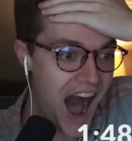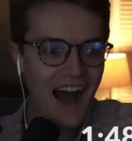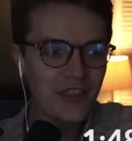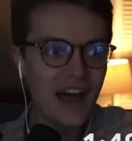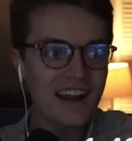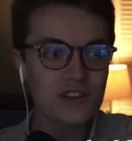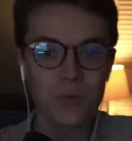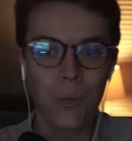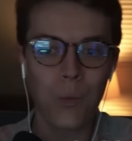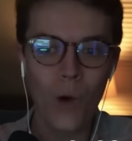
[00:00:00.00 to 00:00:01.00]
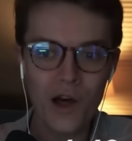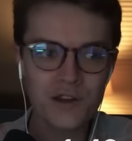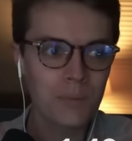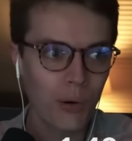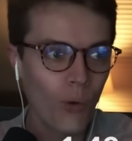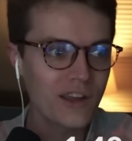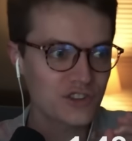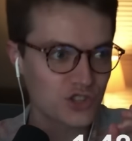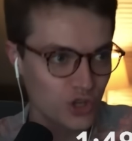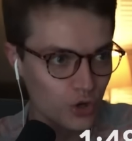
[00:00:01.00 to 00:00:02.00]
That is
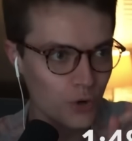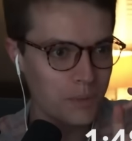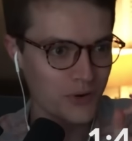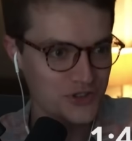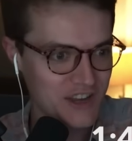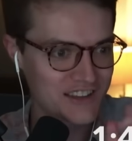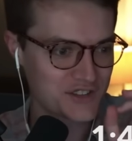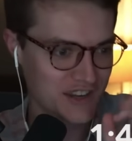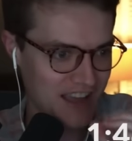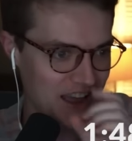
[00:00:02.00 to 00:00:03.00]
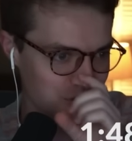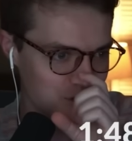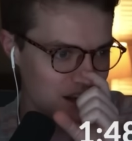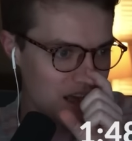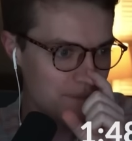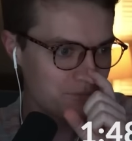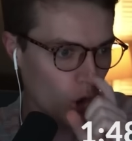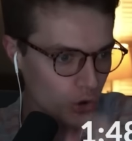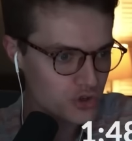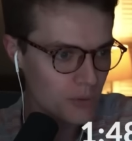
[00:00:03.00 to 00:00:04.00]
1.2% to catch.
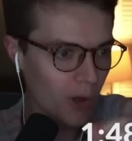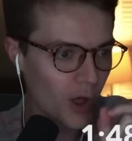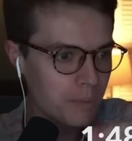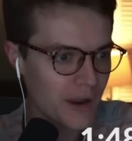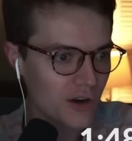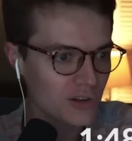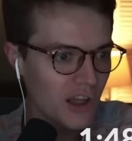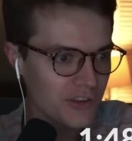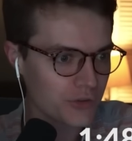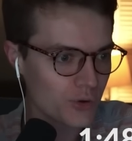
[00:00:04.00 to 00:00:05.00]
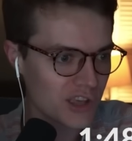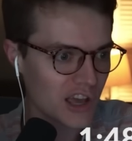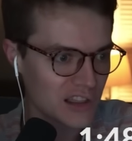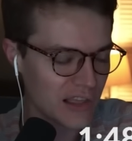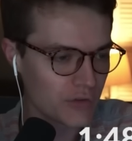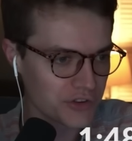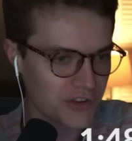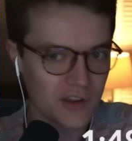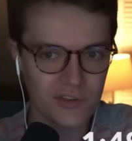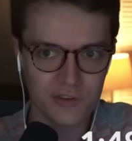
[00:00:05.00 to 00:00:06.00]
Ultra Ball, Paralyzed Lugia at level
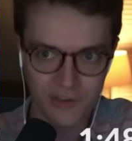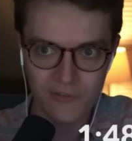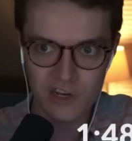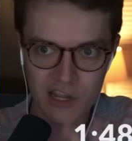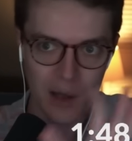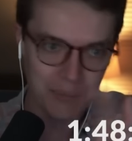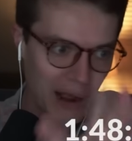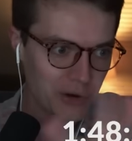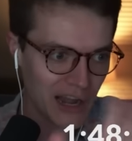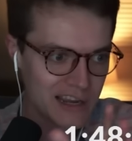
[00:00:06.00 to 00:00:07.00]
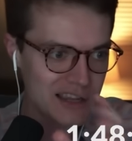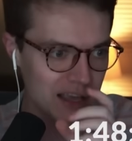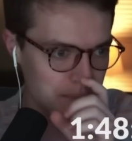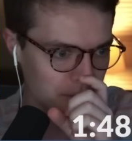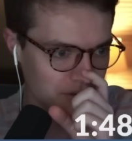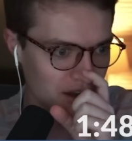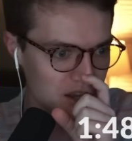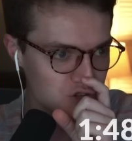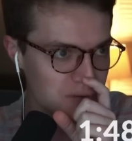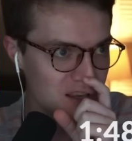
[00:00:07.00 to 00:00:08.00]
70, about 98%
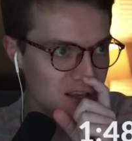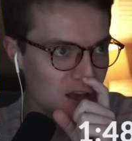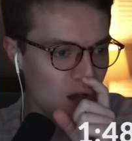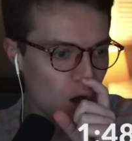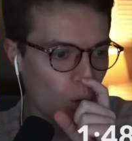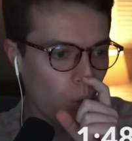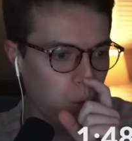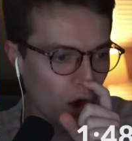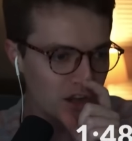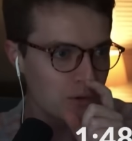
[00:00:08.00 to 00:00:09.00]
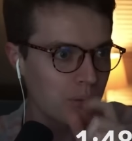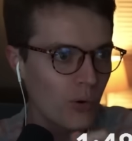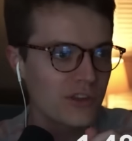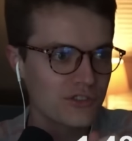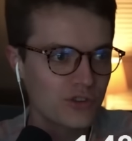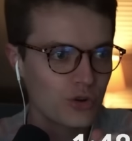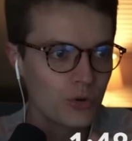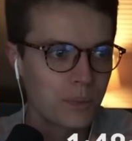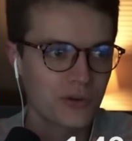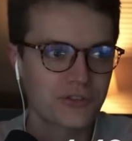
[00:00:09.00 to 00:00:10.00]
HP.
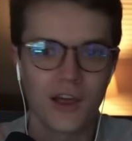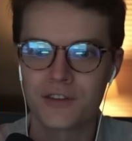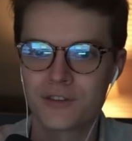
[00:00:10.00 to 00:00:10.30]
1.2%.